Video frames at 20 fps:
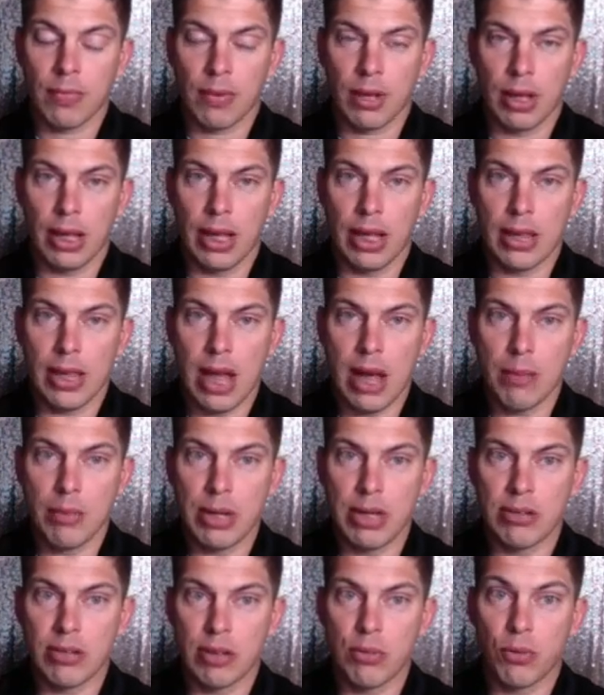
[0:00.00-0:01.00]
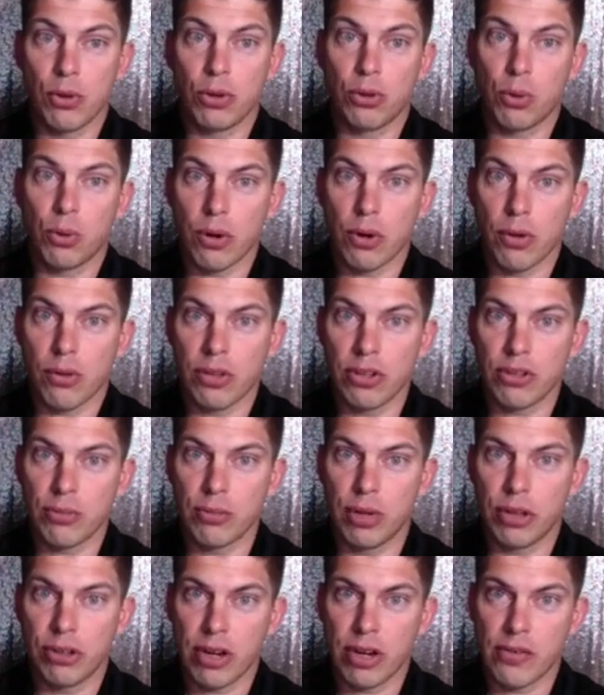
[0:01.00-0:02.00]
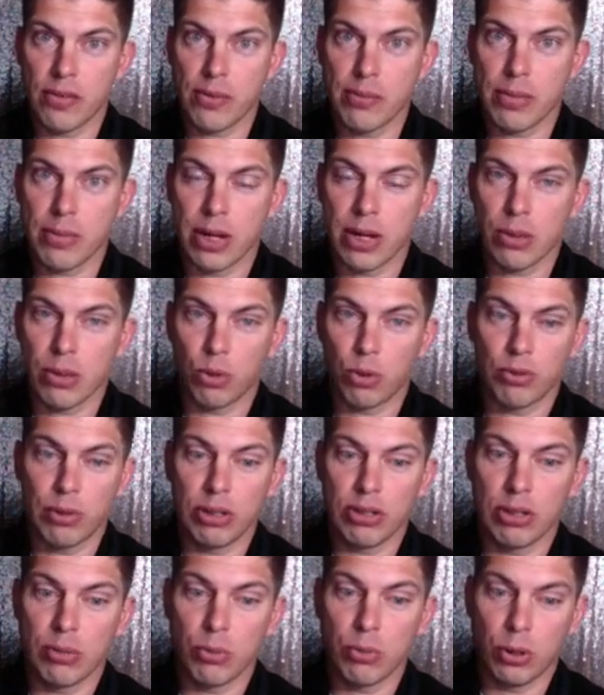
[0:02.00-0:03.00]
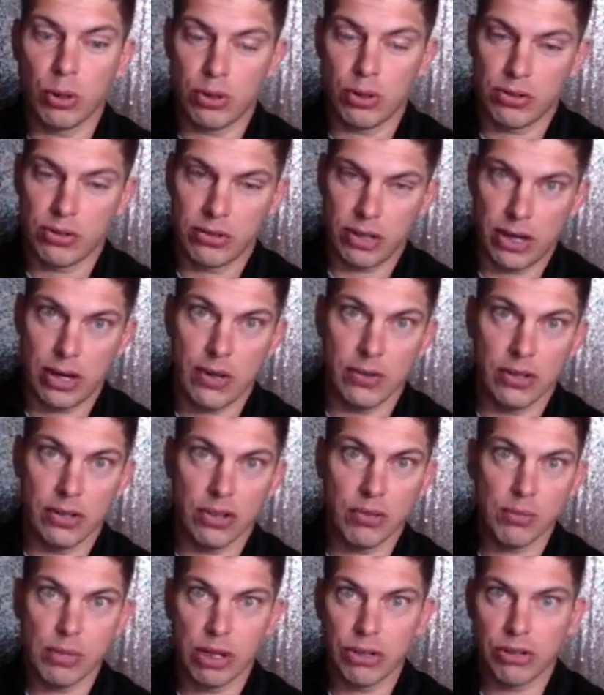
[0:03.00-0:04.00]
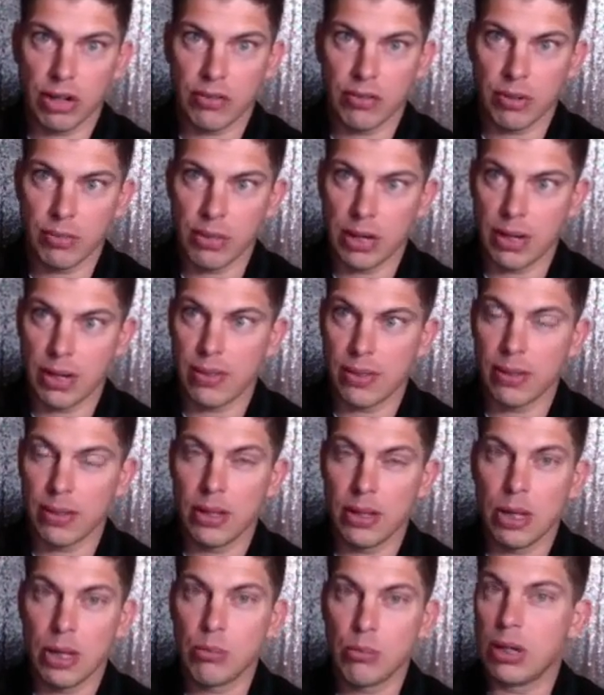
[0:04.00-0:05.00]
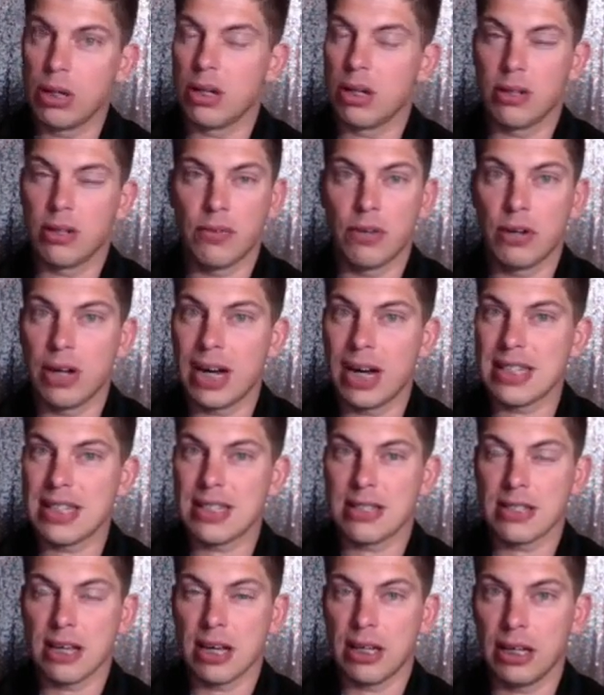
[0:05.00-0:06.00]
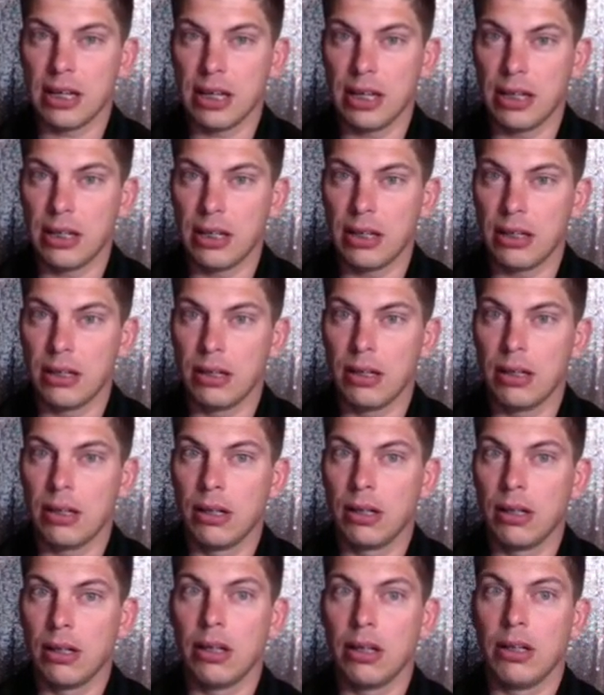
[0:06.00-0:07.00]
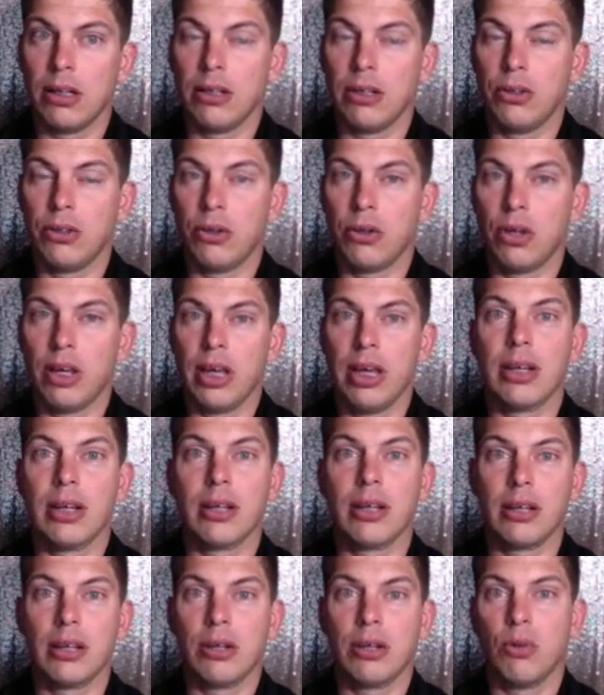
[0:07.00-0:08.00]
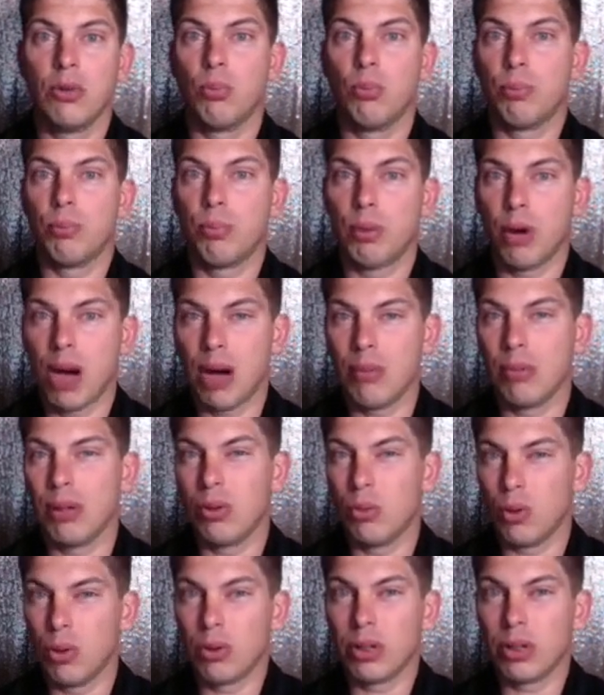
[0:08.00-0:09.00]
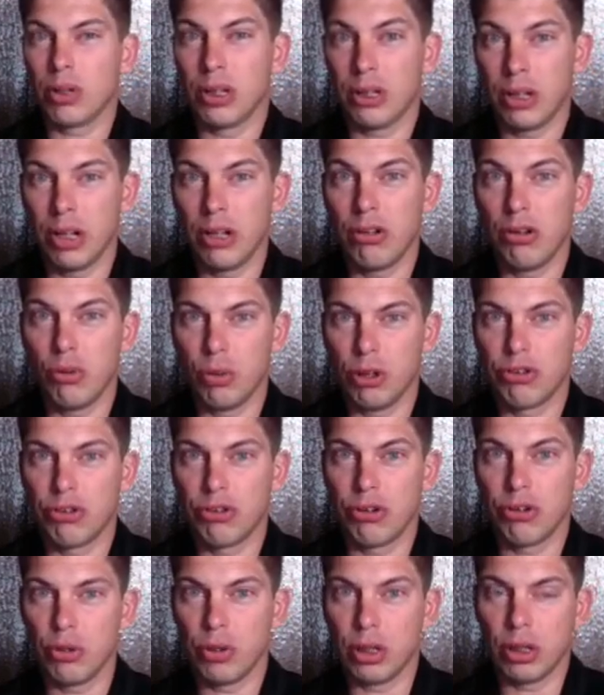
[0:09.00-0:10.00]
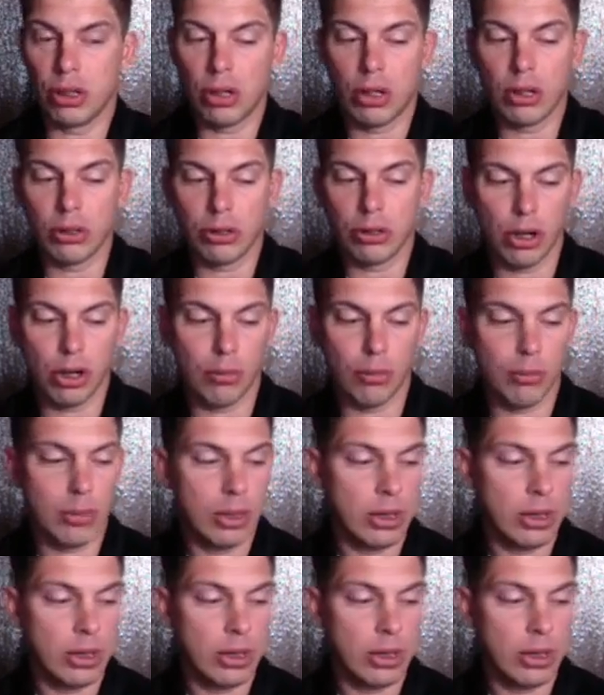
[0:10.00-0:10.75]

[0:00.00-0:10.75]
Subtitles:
and that means I'm going to order this much every month, which means I'm going to sell this much every month. Because if you're not selling it, you probably won't continue what you're doing long term.